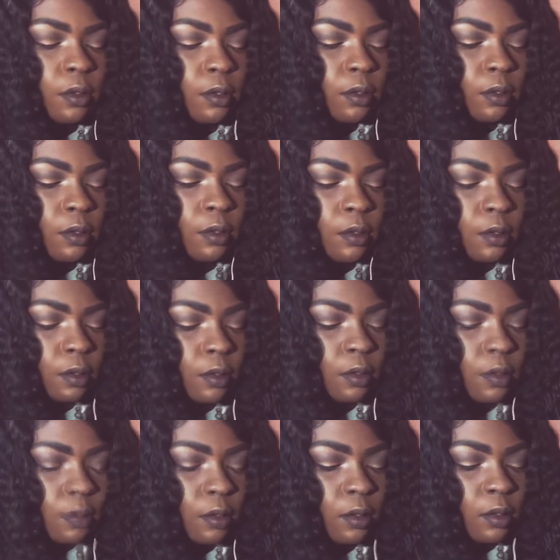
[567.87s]

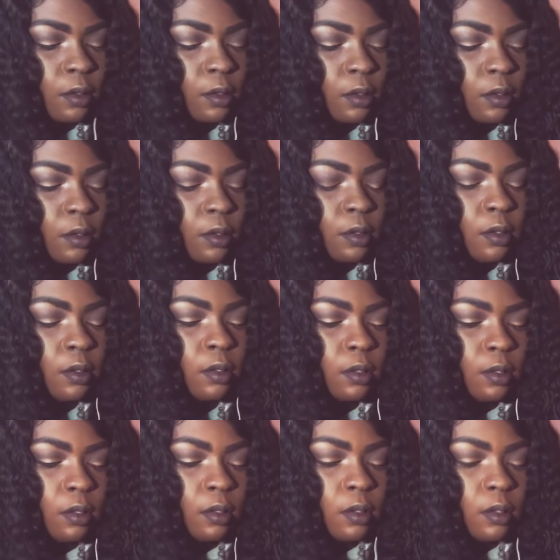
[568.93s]

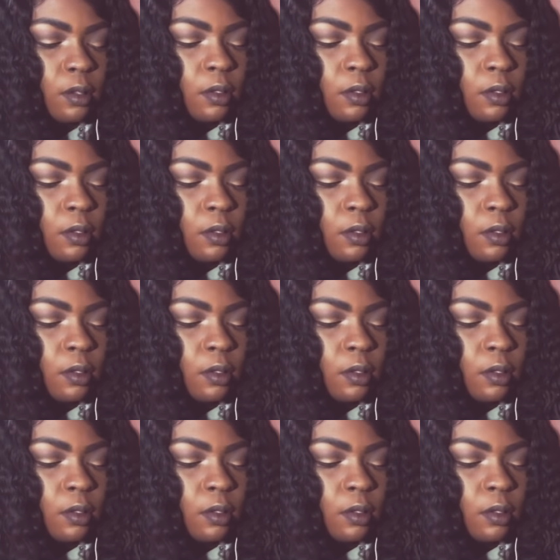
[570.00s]
[no speech]